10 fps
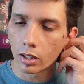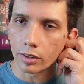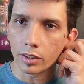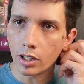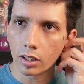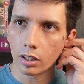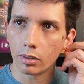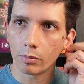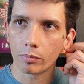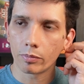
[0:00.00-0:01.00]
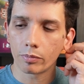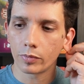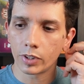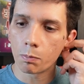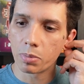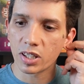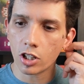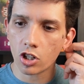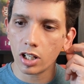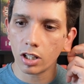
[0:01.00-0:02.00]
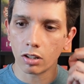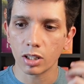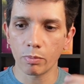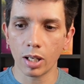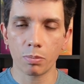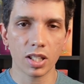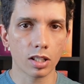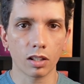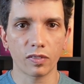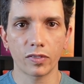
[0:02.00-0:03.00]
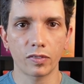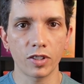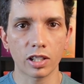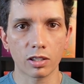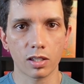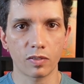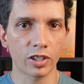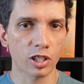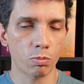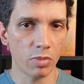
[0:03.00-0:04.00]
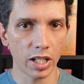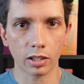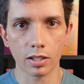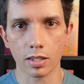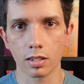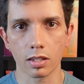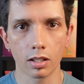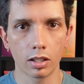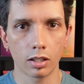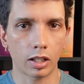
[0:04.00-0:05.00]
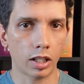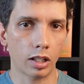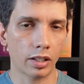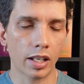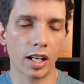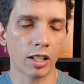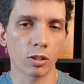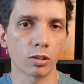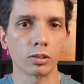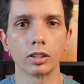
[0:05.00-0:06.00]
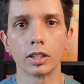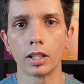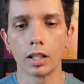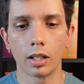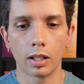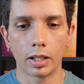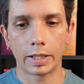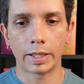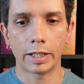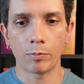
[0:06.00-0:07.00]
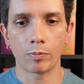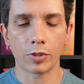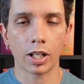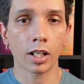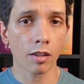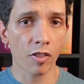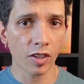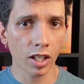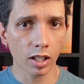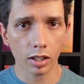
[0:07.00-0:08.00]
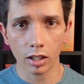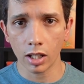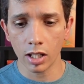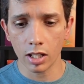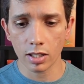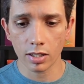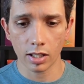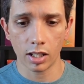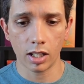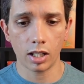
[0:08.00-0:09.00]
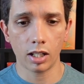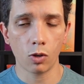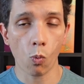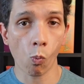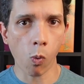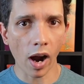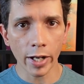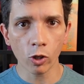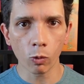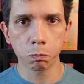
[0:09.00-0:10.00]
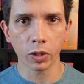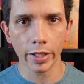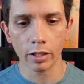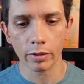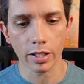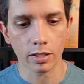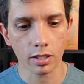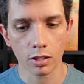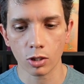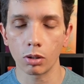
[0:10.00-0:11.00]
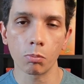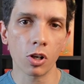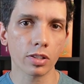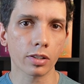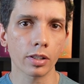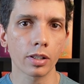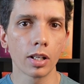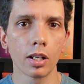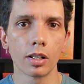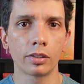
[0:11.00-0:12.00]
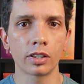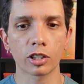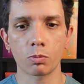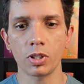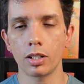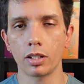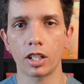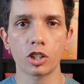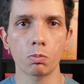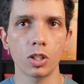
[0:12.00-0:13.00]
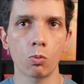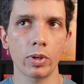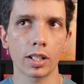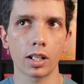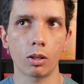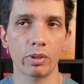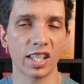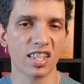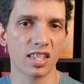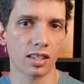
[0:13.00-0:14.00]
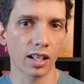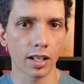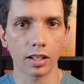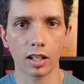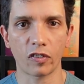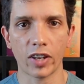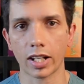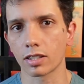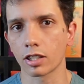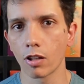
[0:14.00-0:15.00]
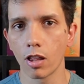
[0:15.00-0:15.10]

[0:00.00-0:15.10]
The positioning on the map itself feels meaningless. Yeah, I don't know. Another thing is why no player aids? So a monster hits me with a stun effect.